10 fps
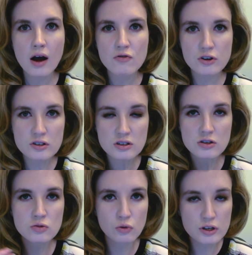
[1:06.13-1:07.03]
For
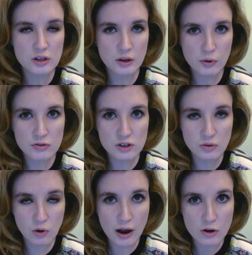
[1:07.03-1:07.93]
instance, recently we've seen
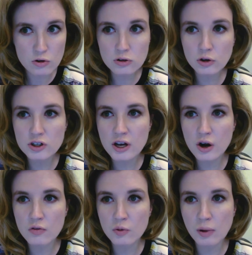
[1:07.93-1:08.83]
Ryan Coogler take
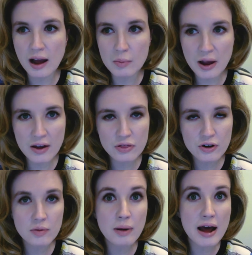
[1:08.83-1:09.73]
over Black Panther
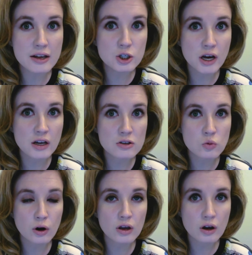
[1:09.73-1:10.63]
and Patty Jenkins
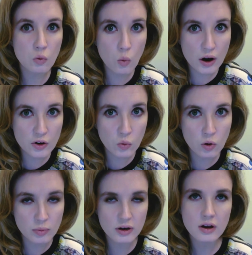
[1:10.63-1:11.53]
working on Wonder
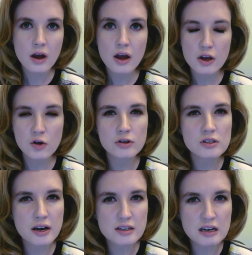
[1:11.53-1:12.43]
Woman. You know, this
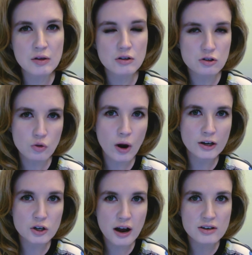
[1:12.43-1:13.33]
idea that the
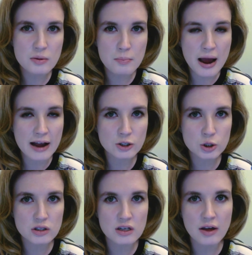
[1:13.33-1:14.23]
director had to
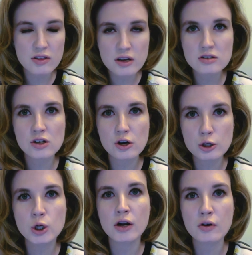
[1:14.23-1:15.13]
match the ethnicity or
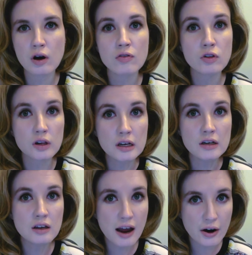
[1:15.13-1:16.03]
gender of the
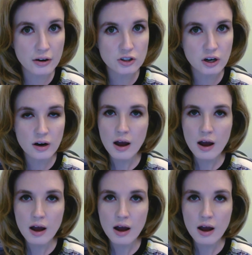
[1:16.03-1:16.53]
lead character.